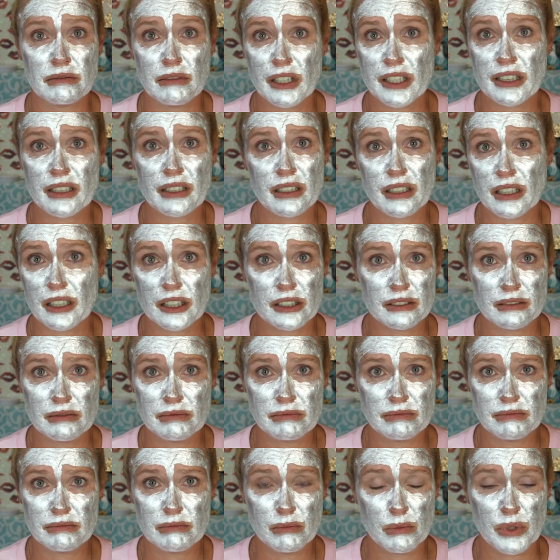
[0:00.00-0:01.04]
with her
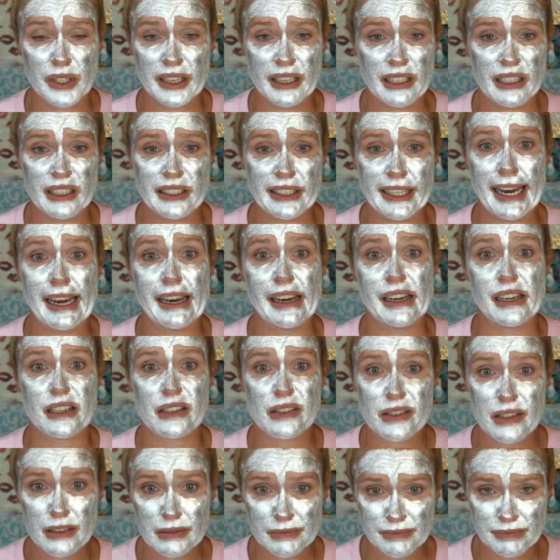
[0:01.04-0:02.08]
within
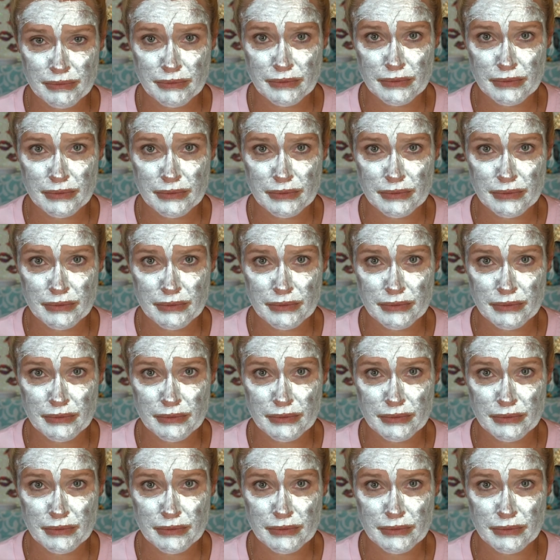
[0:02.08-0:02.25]
days.